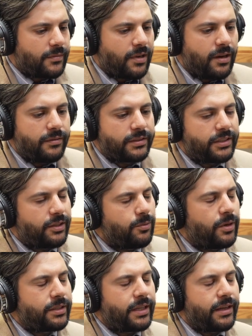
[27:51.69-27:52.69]
obviously you
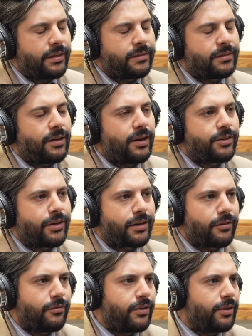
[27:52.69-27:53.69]
want that contract
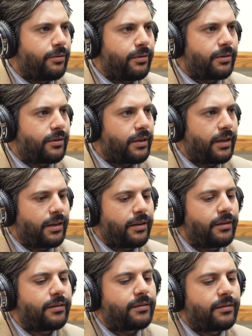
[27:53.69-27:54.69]
reviewed
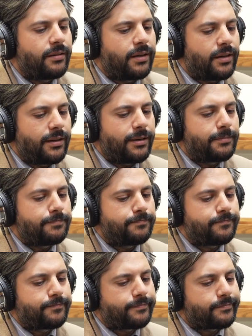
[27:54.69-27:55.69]
and to
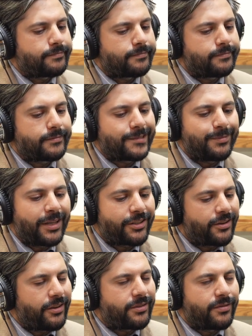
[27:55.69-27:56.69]
make
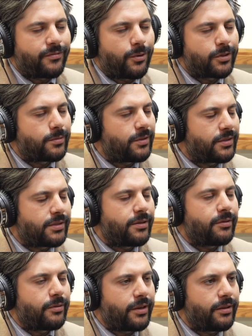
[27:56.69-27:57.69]
sure that's enforceable and
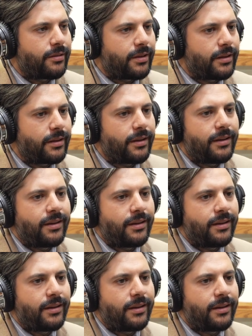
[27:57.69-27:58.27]
still what you think.